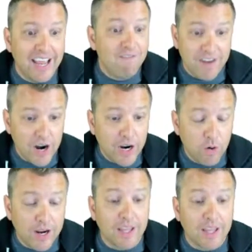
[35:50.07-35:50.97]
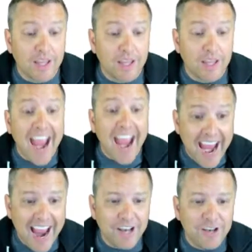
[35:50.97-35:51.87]
very quickly,
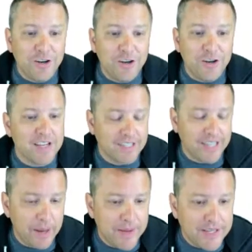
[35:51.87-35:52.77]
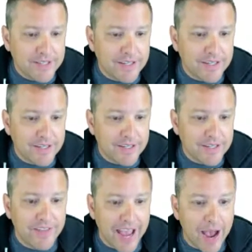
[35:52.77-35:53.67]
and you can have the same instances
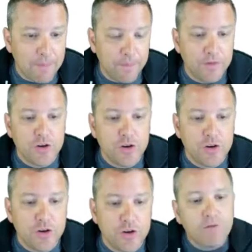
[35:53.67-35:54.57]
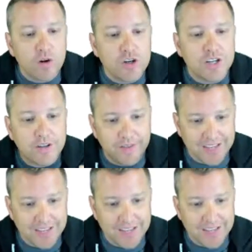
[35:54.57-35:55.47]
of the app, two different versions of the
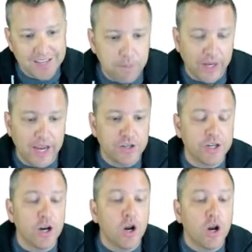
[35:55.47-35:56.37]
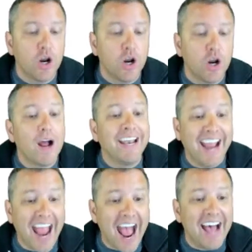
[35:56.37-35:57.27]
same application running
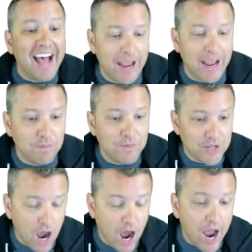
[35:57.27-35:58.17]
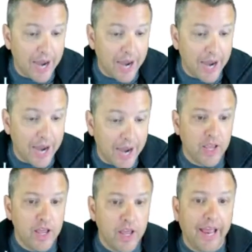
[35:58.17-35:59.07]
at the same time.
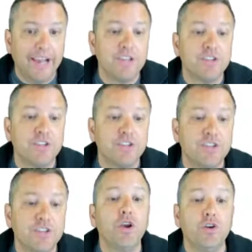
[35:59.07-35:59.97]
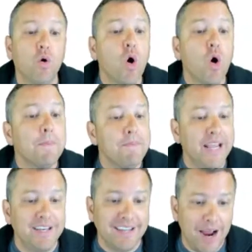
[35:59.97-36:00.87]
And so your
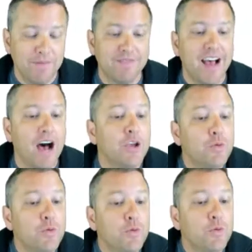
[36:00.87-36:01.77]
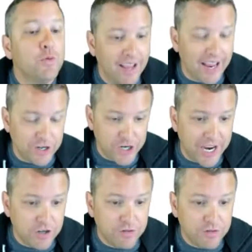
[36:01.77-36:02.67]
mean time to value, mean and
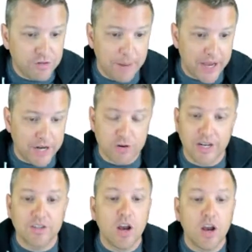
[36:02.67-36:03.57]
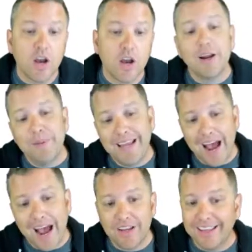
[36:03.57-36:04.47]
change failure rate metrics are going to be
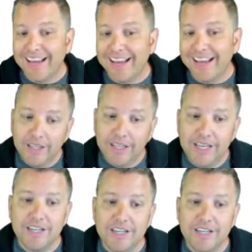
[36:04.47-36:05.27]
calculated completely